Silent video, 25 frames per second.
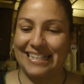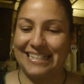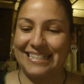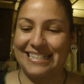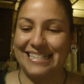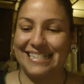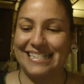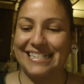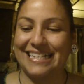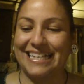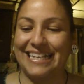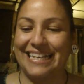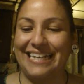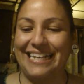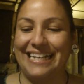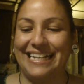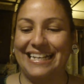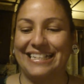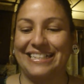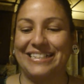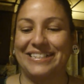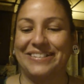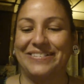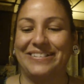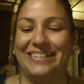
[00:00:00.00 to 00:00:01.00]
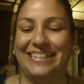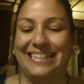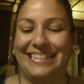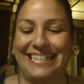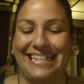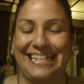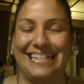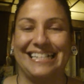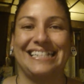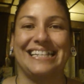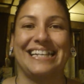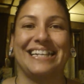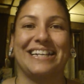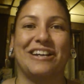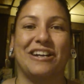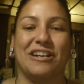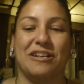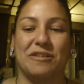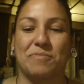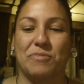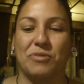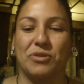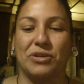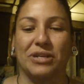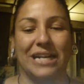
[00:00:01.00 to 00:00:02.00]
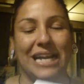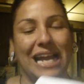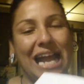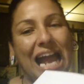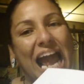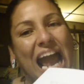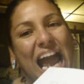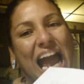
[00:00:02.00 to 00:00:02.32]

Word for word: Just kidding. It totally tastes like cardboard.